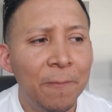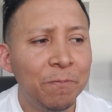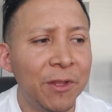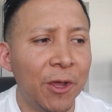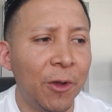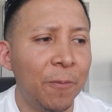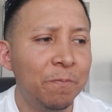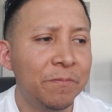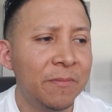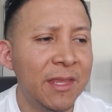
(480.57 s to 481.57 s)
you know,
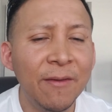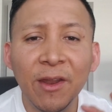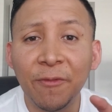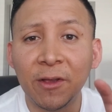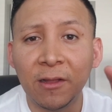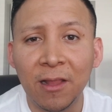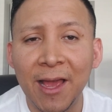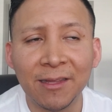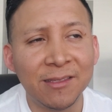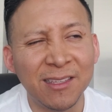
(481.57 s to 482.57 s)
even if a
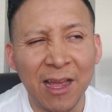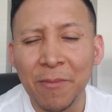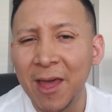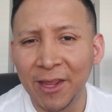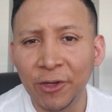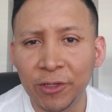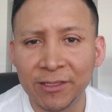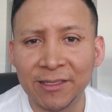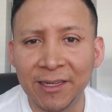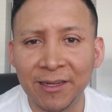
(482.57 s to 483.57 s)
client says, I'm not
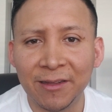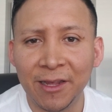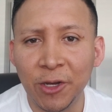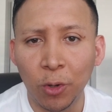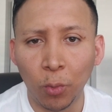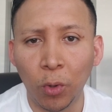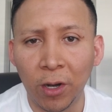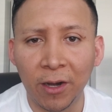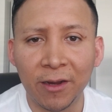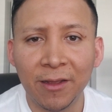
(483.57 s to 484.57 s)
interested in your
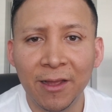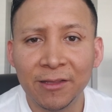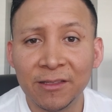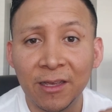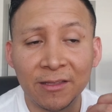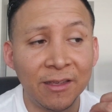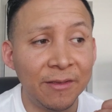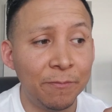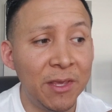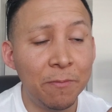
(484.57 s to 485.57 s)
work, to, to
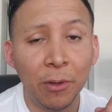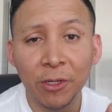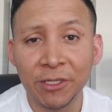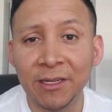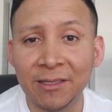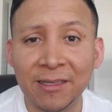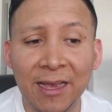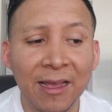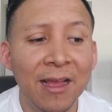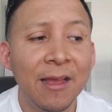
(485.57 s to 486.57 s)
be pushy and
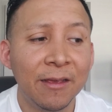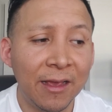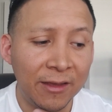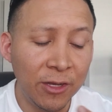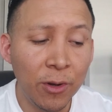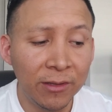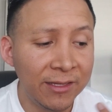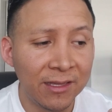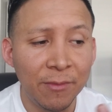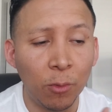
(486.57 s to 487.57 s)
say, can you at
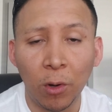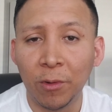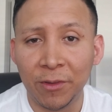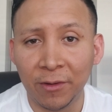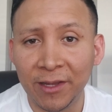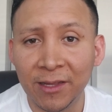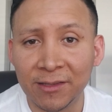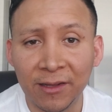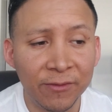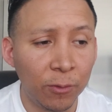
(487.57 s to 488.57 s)
least let me work with your kids?
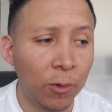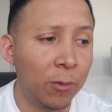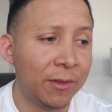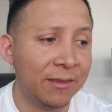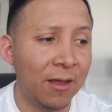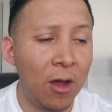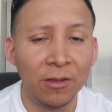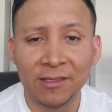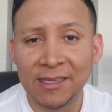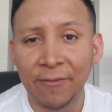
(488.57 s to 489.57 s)
I'd love to work with
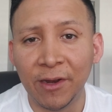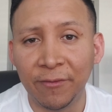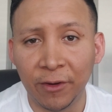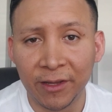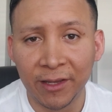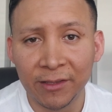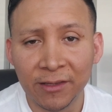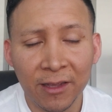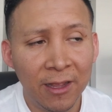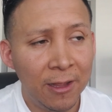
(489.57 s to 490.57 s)
all seven of your
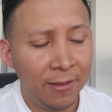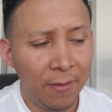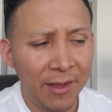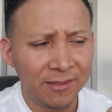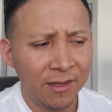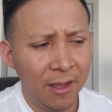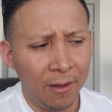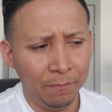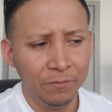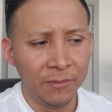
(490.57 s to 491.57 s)
kids. That makes
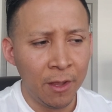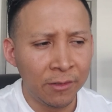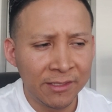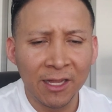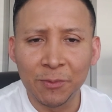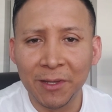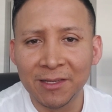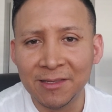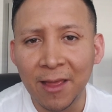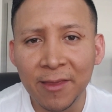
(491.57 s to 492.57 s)
no sense,
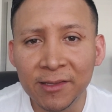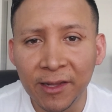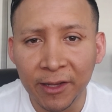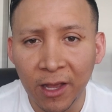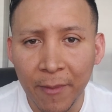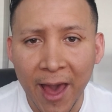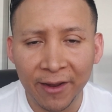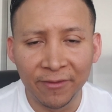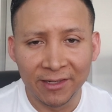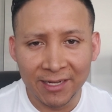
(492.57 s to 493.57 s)
because nothing's going to come out
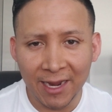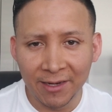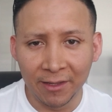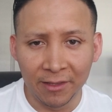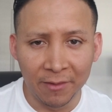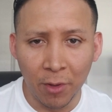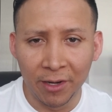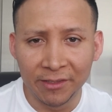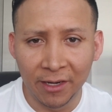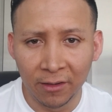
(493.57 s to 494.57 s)
of it technically,
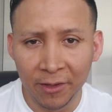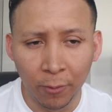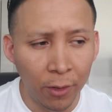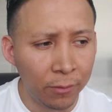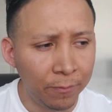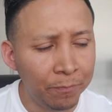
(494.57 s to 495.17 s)
monetarily it won't.